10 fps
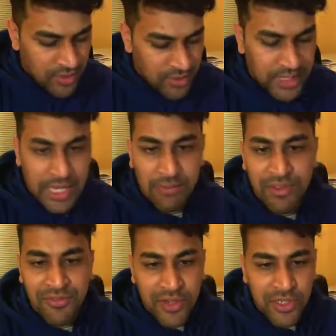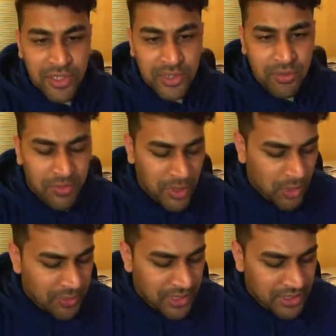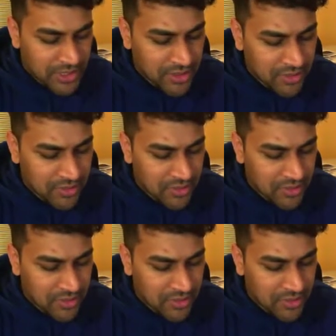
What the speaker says: The name of the function will be operator.